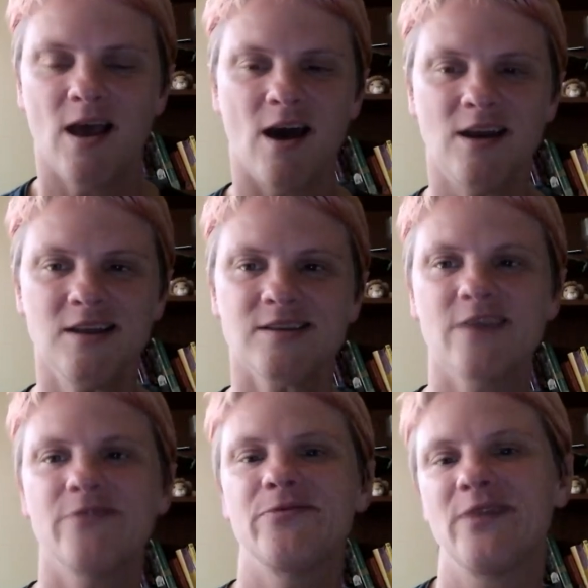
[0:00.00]

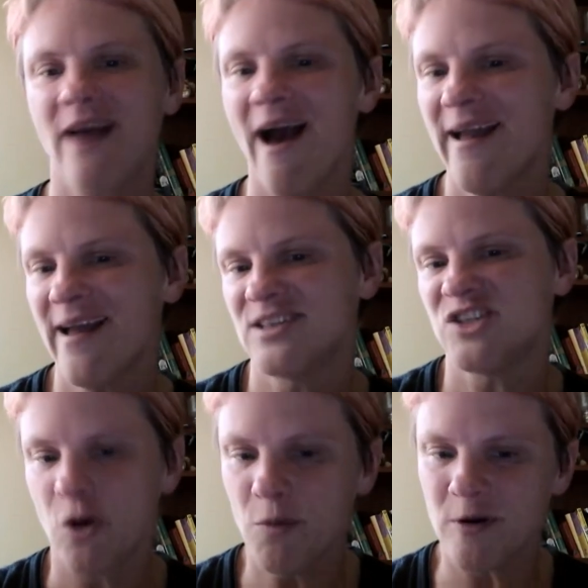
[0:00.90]
Honestly, the guy has
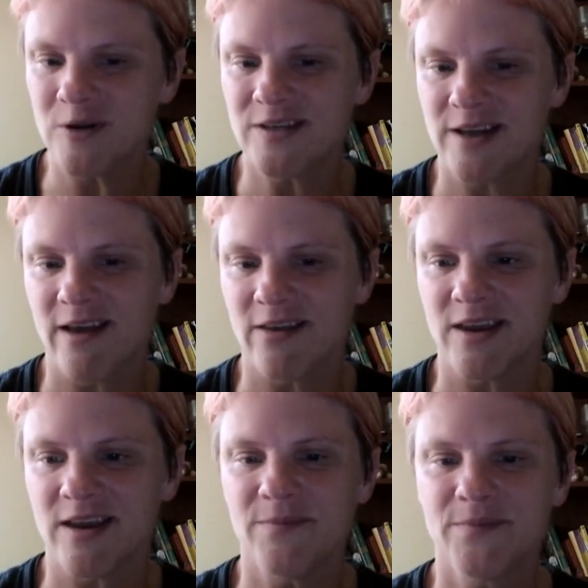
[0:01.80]
no
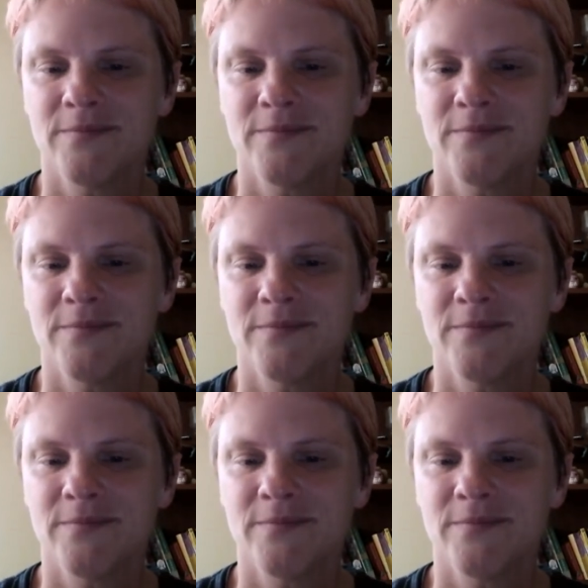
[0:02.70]
personality.